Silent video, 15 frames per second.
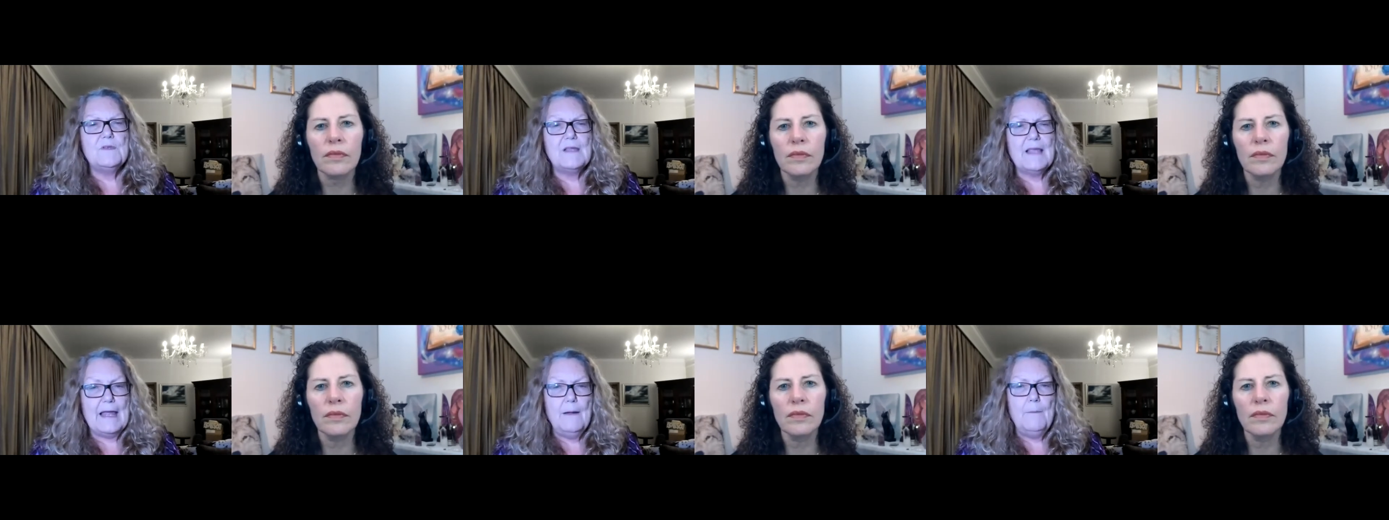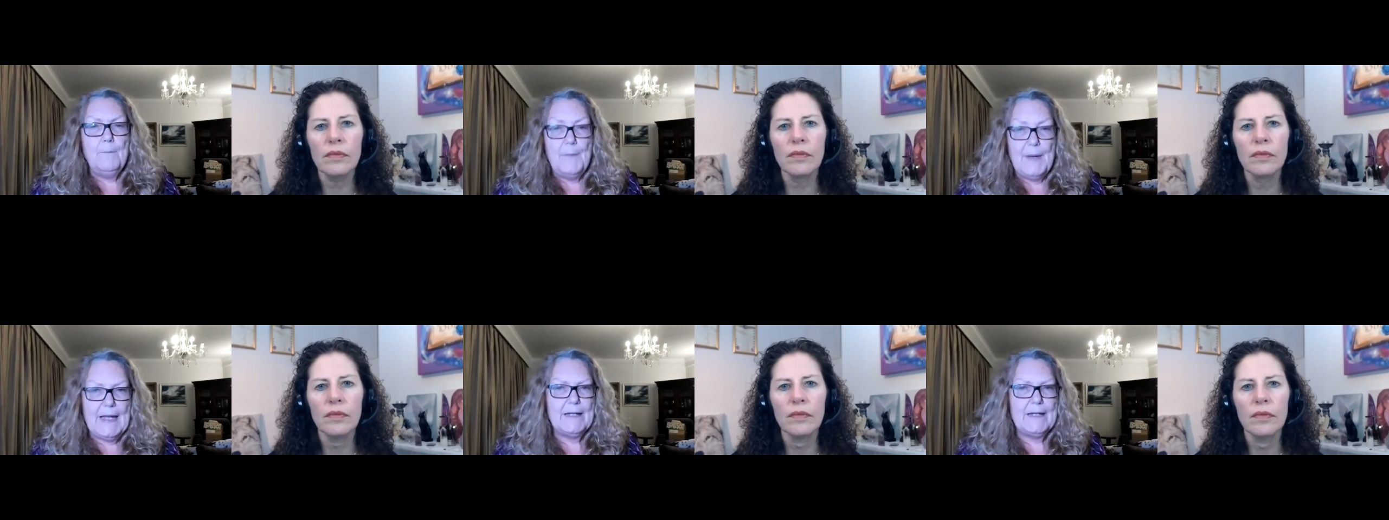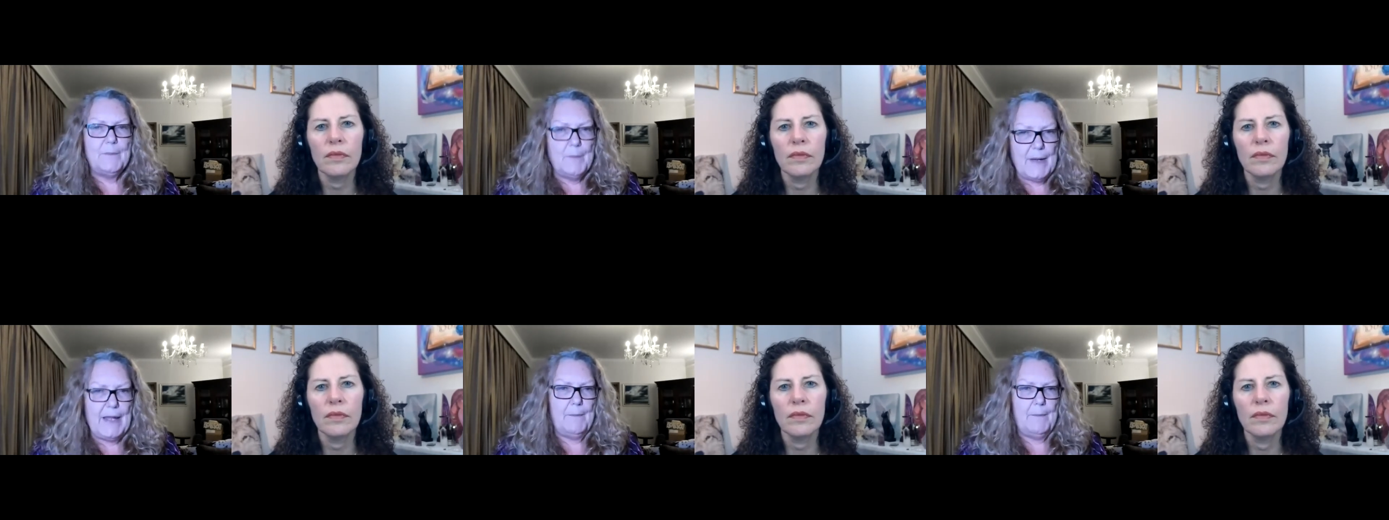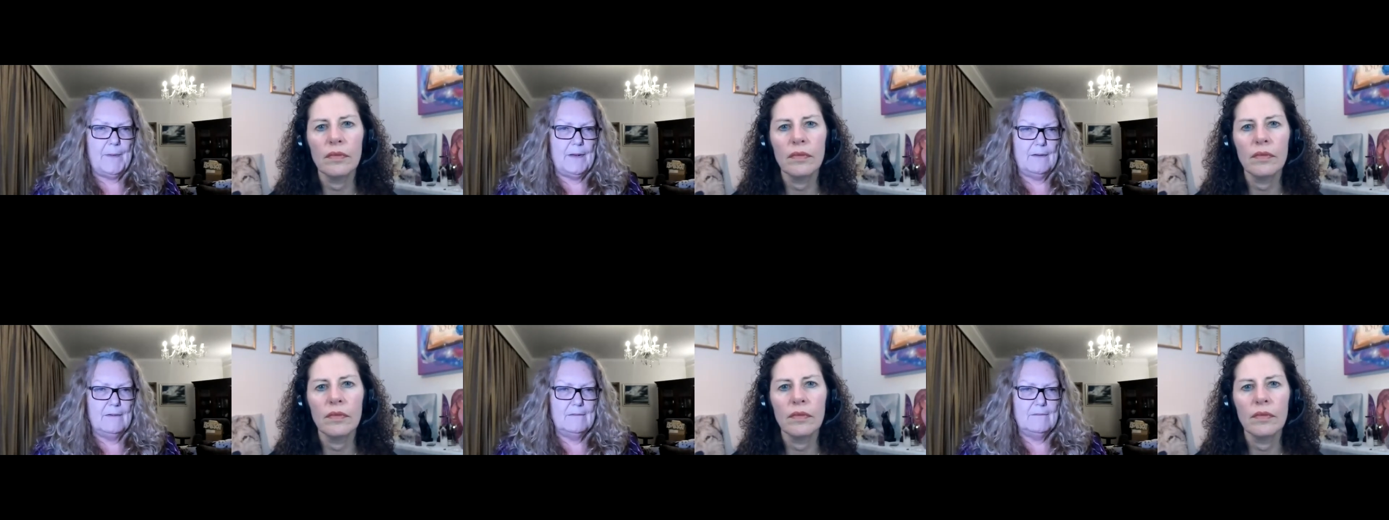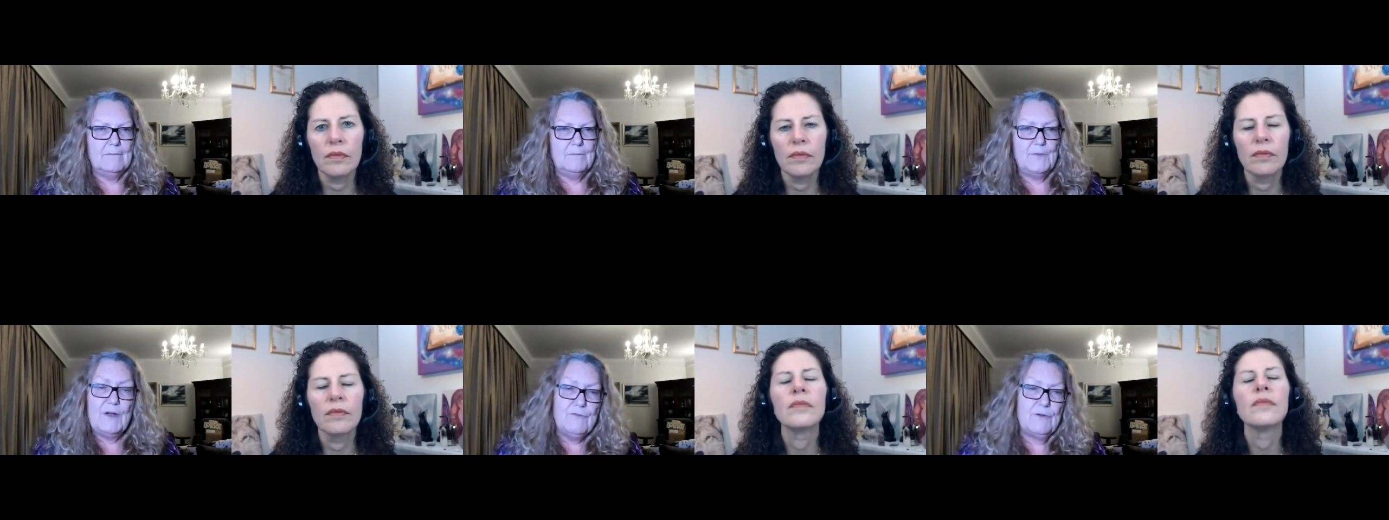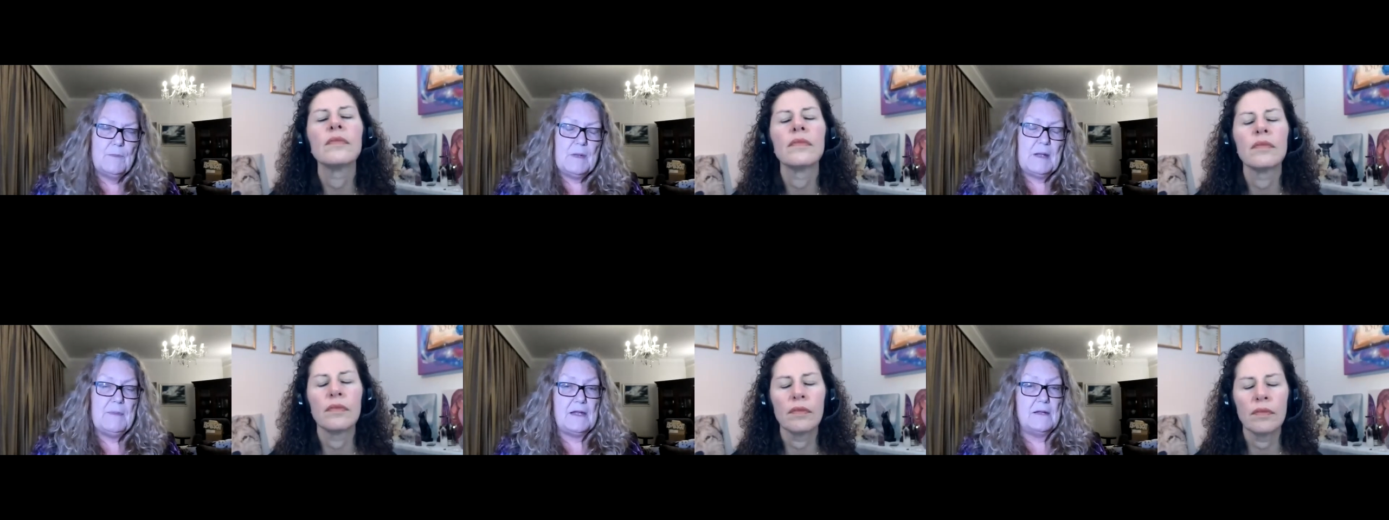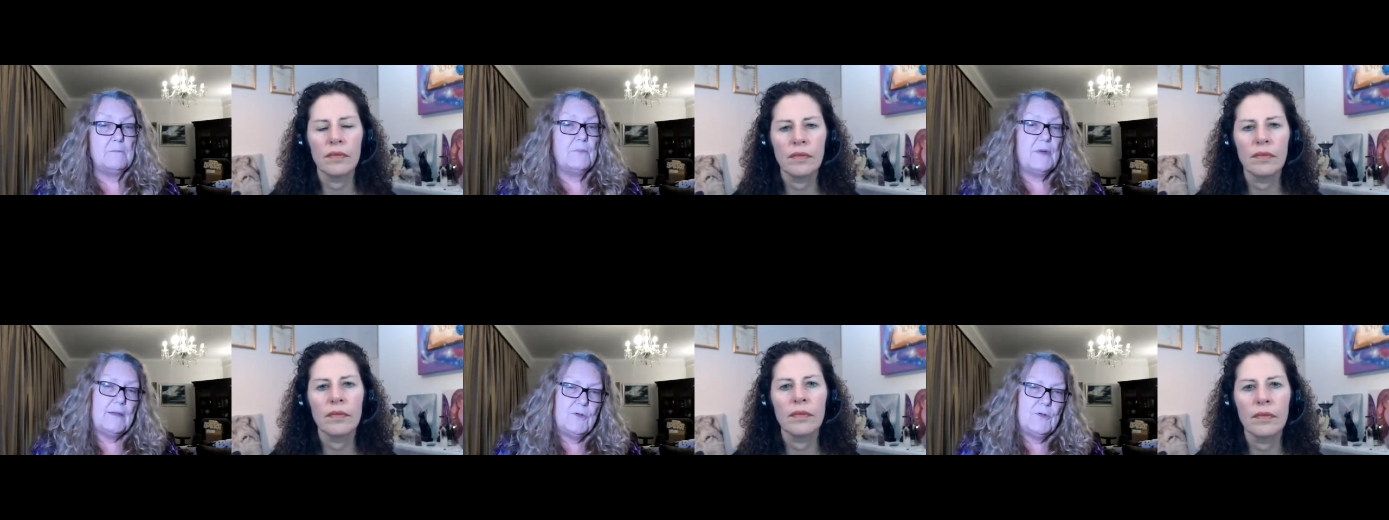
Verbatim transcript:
Speaker 1: get a pen and paper, preferably pen and paper.